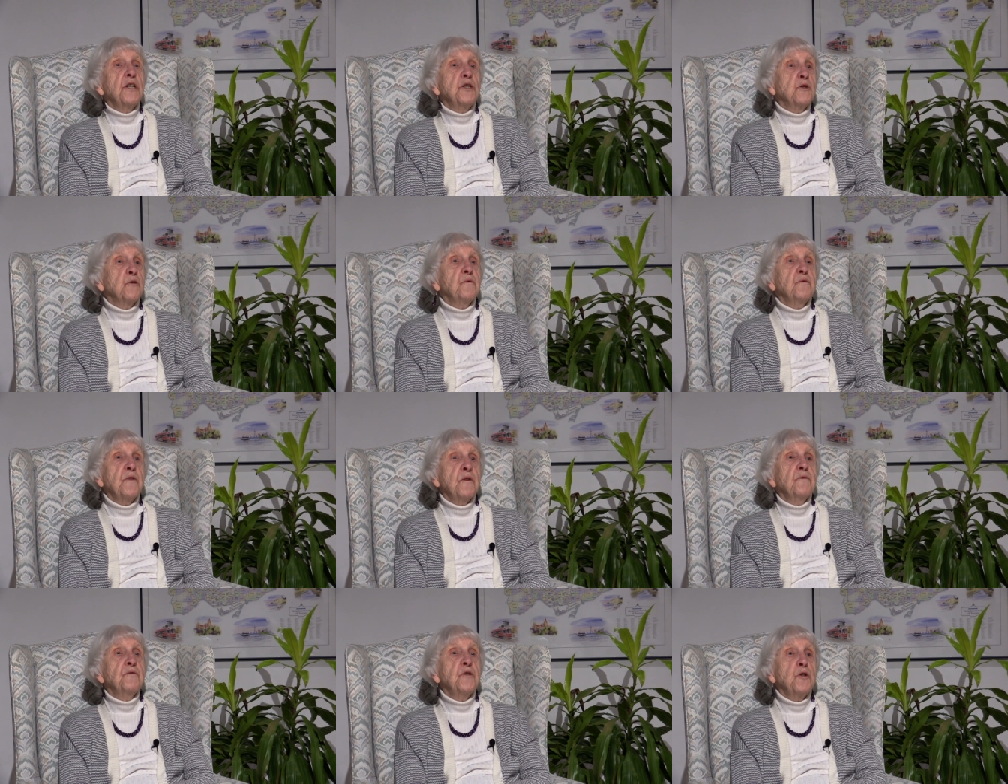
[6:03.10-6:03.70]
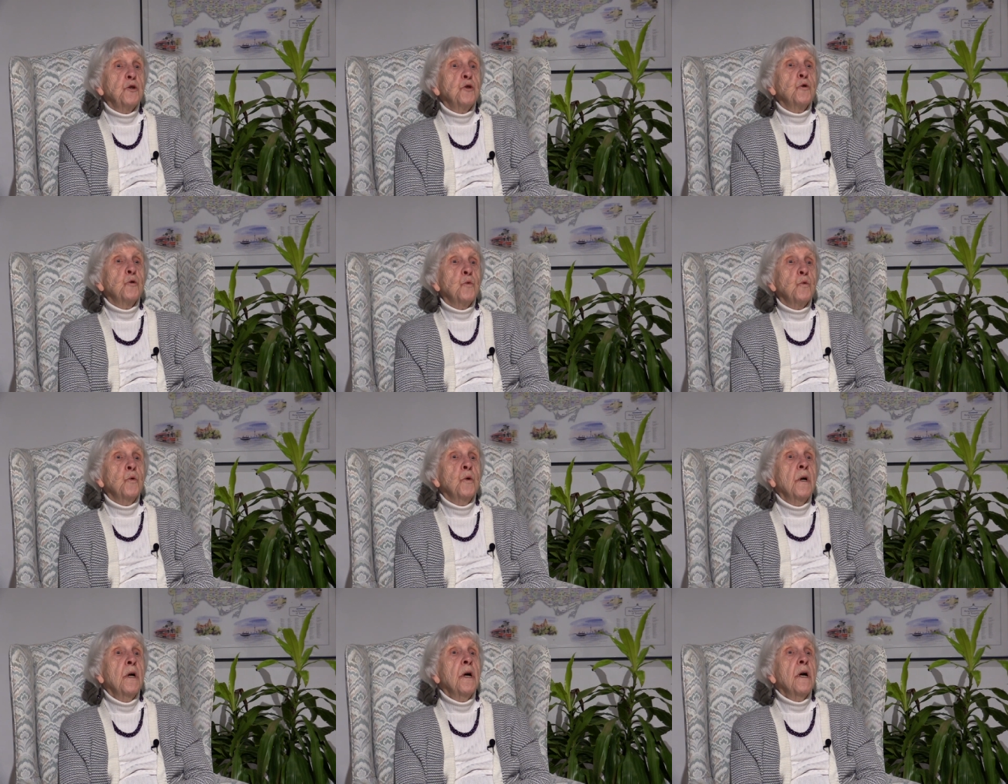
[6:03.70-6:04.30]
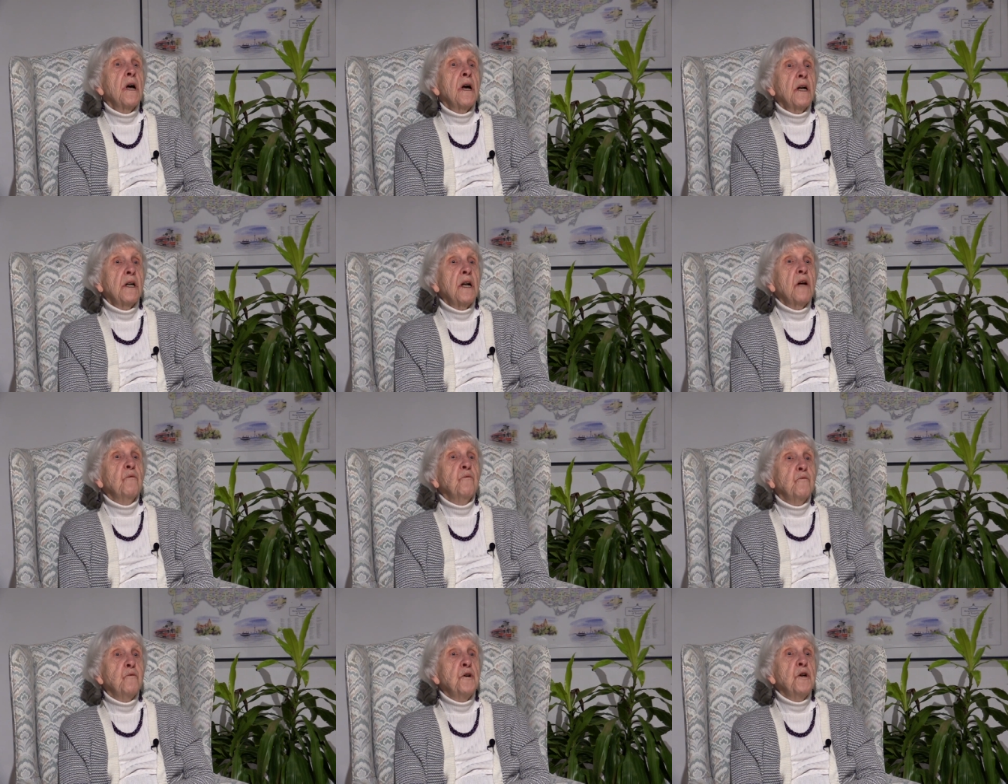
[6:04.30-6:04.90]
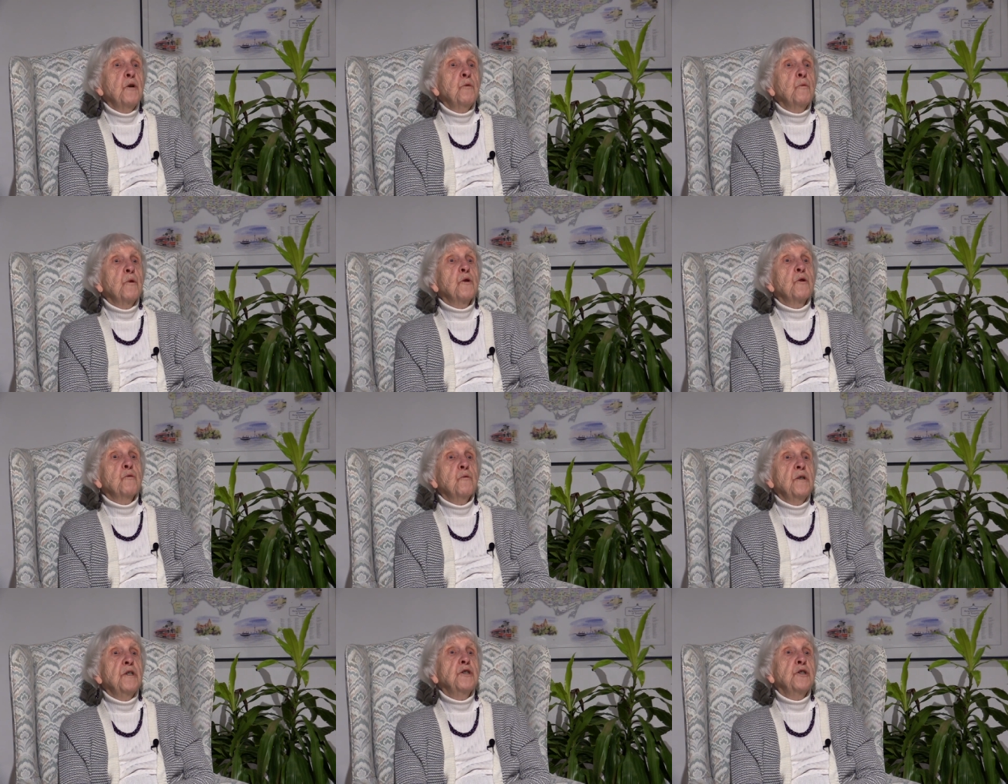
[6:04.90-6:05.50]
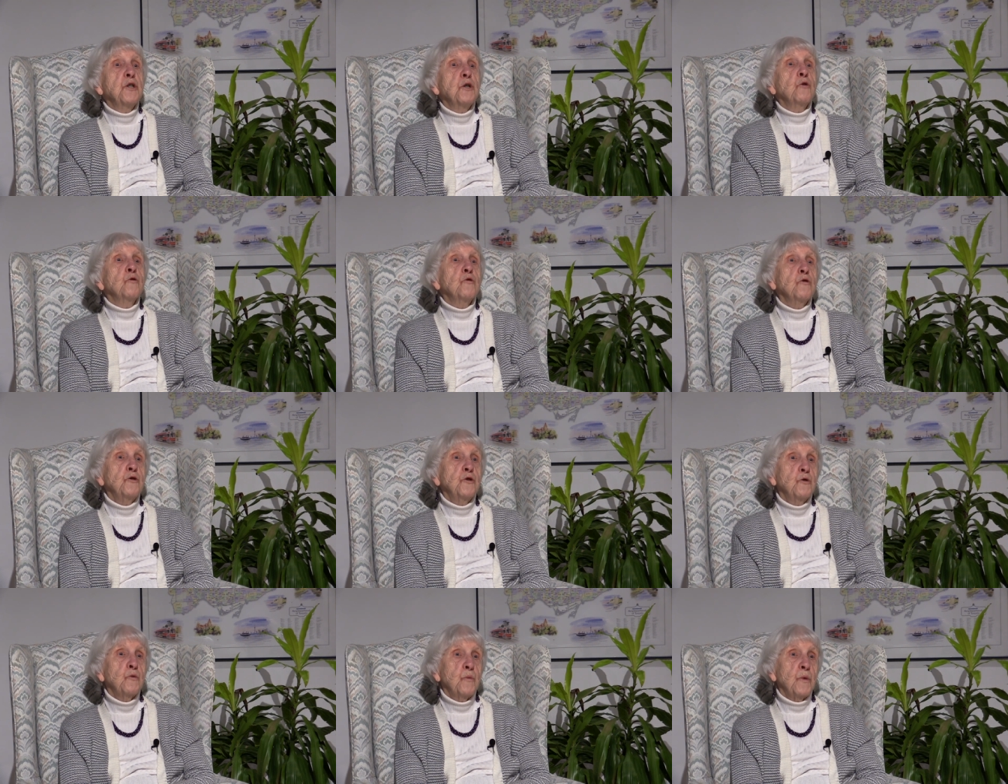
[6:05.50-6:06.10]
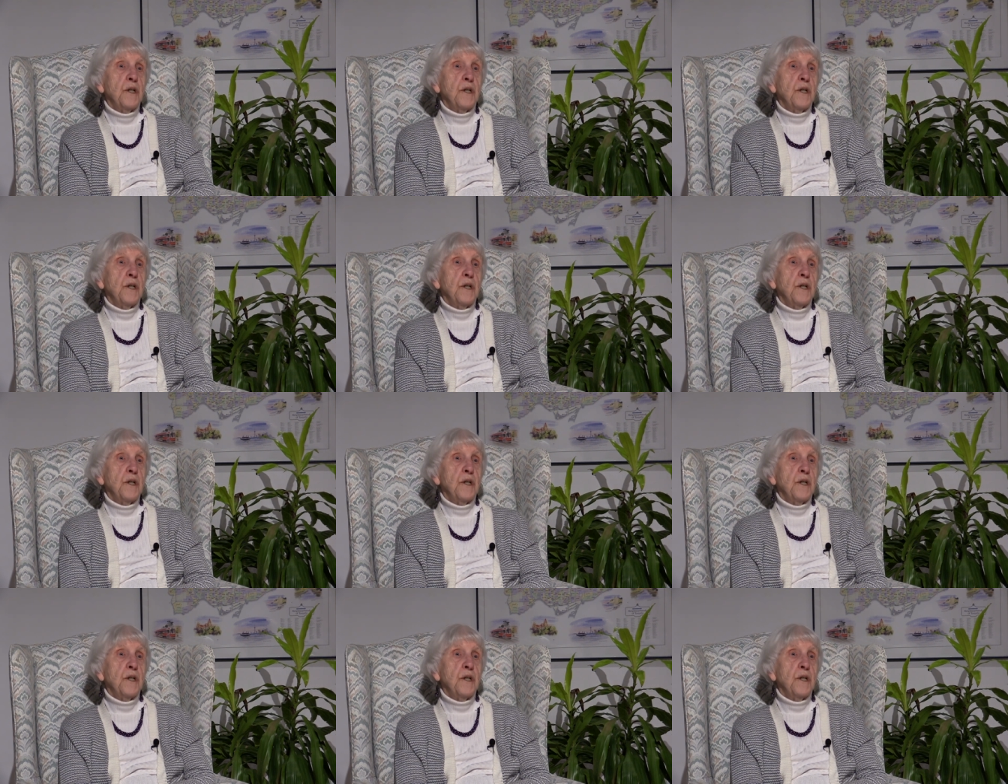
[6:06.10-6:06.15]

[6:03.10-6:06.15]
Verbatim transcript: age of 52 and left Freda with three children to